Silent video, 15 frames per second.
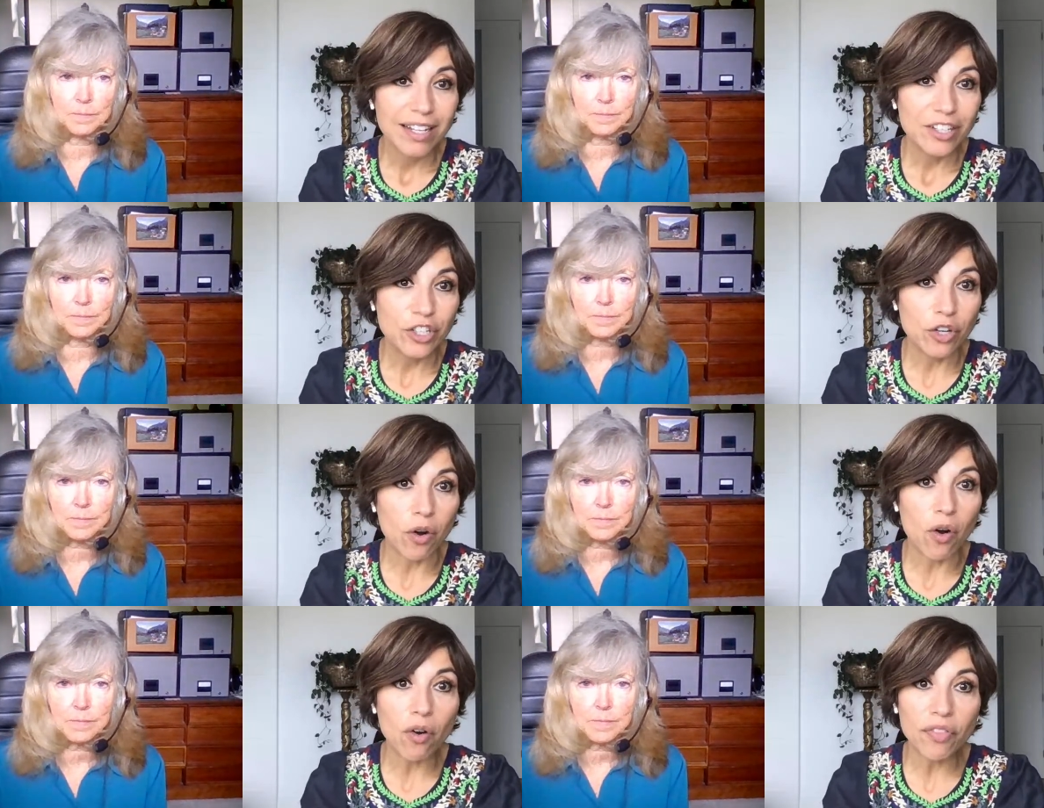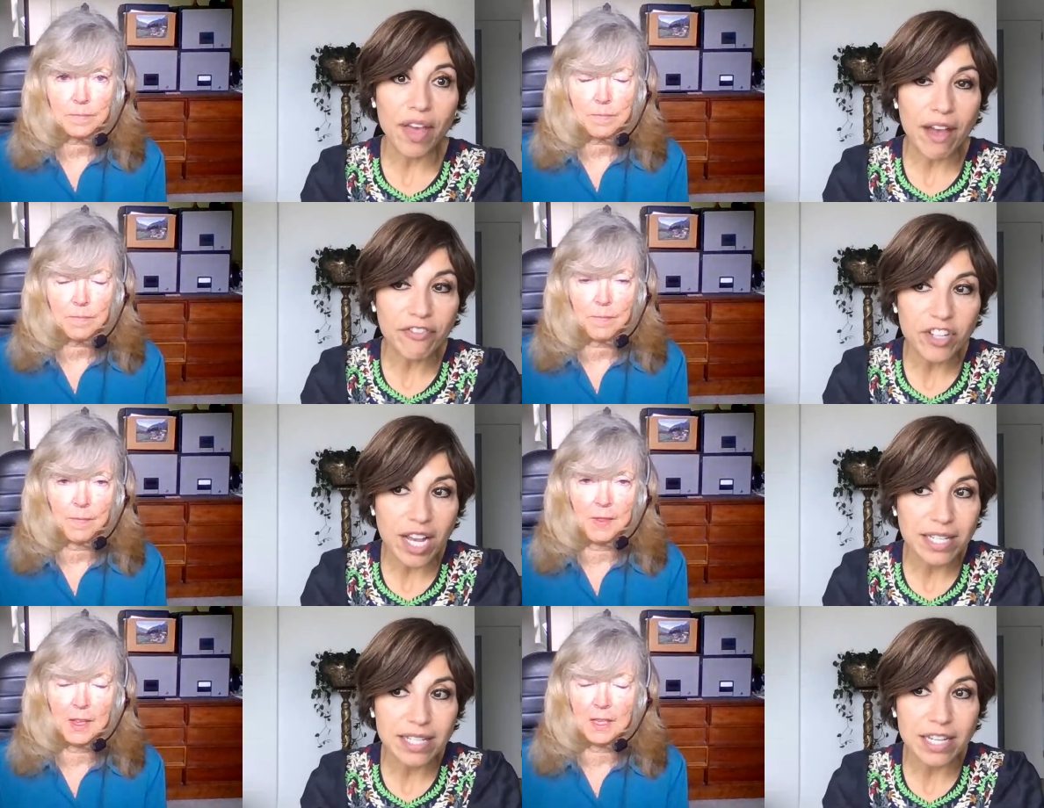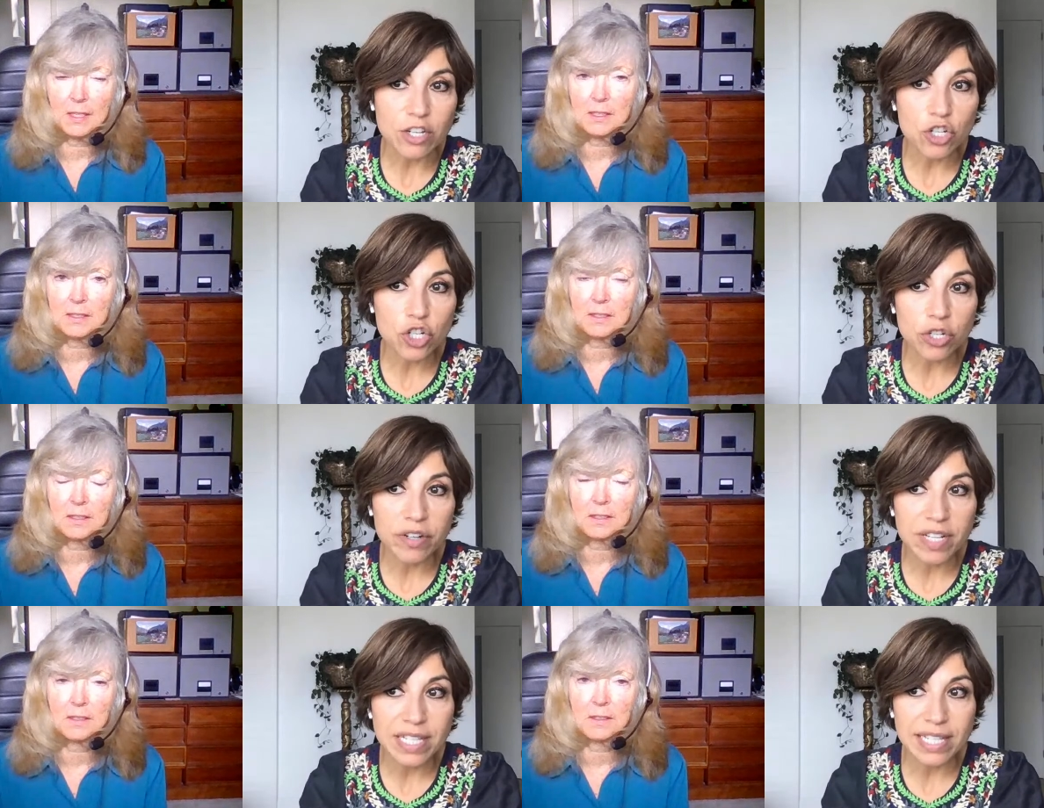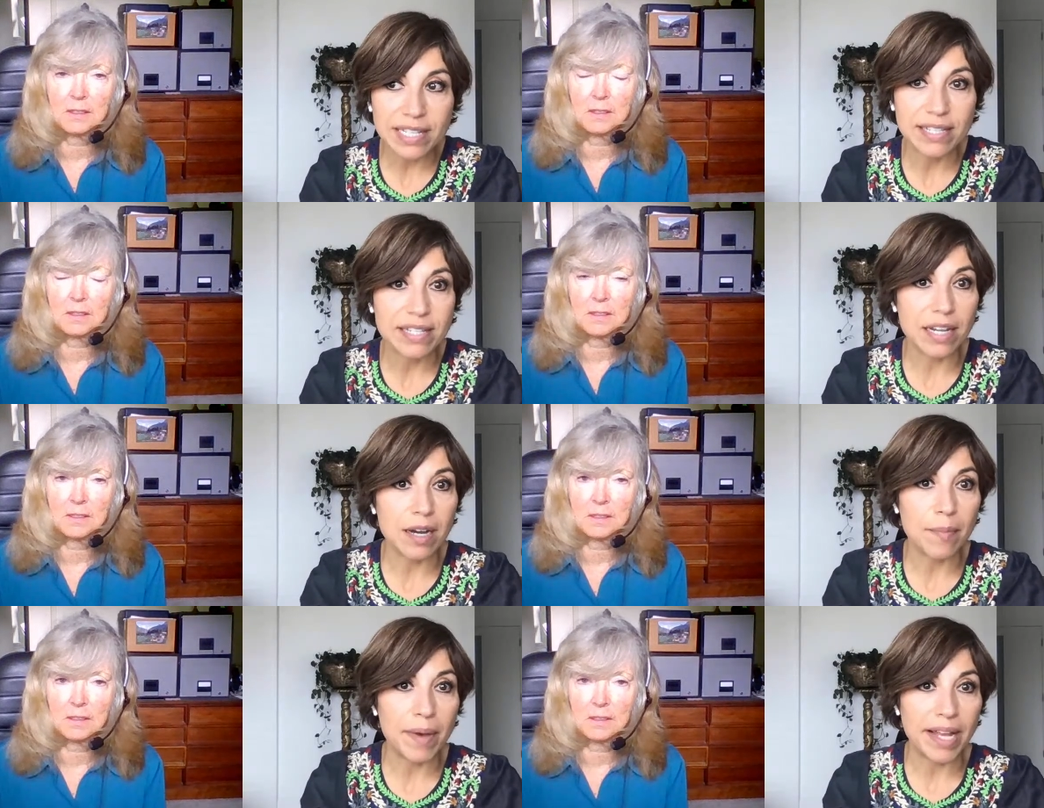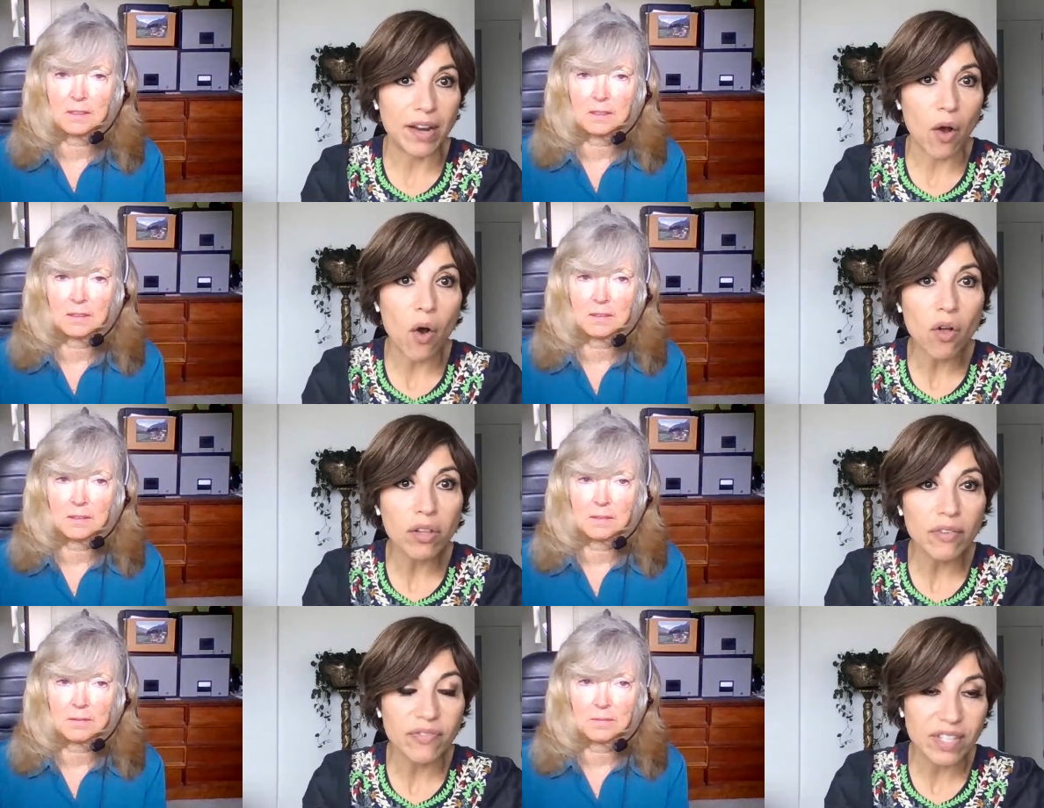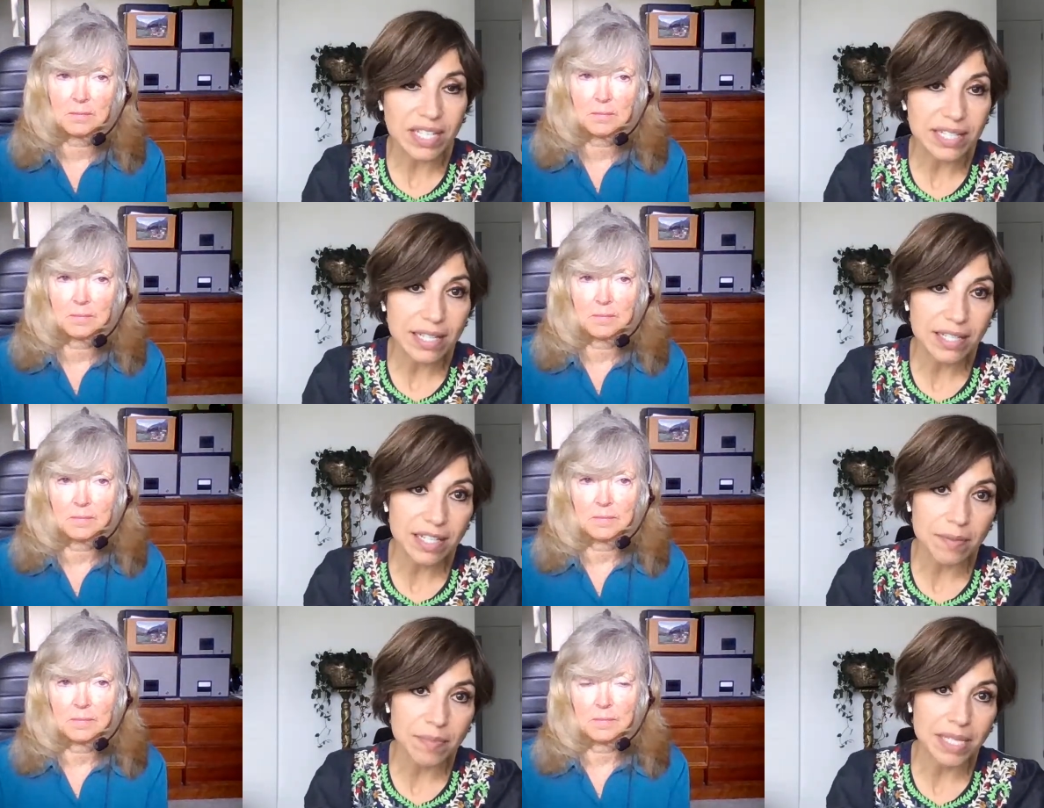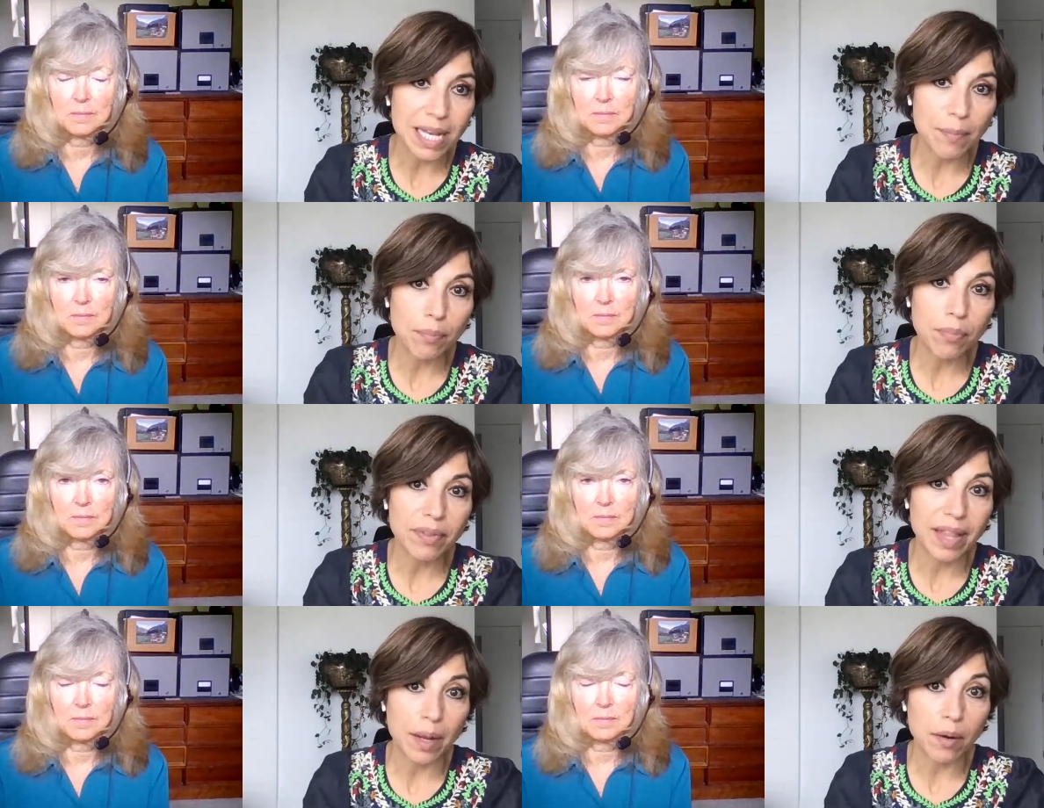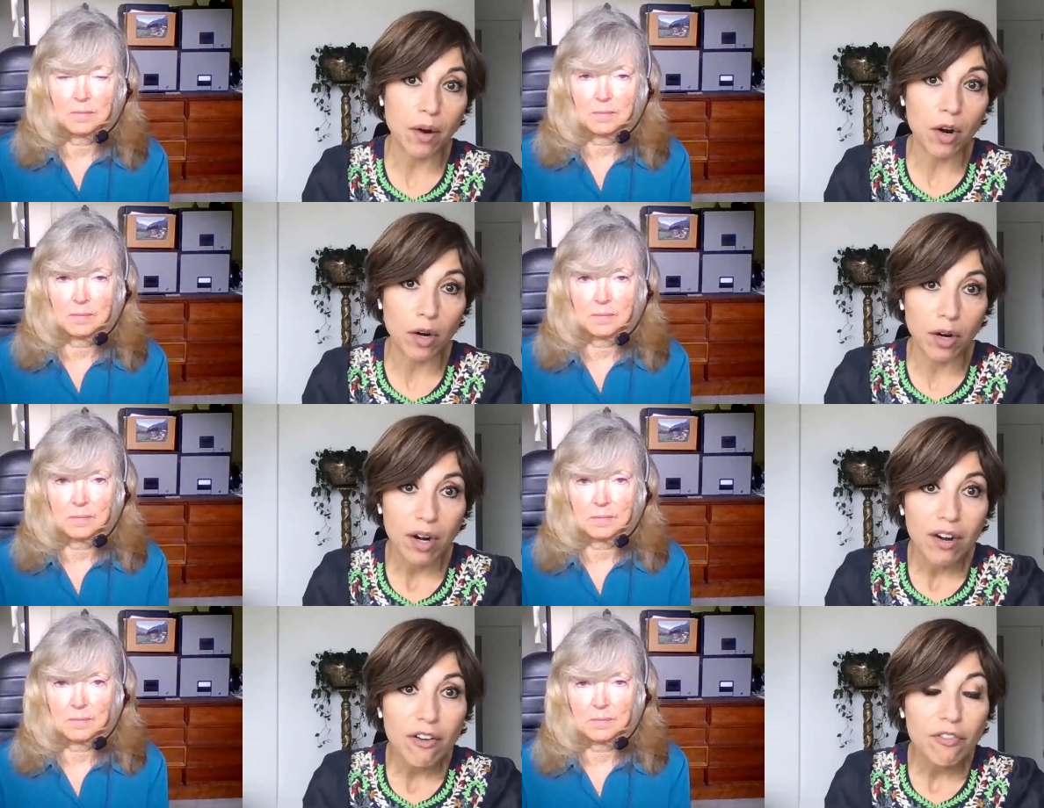Speaker 1: you know, the FDIC insurance system and all of these systems that that are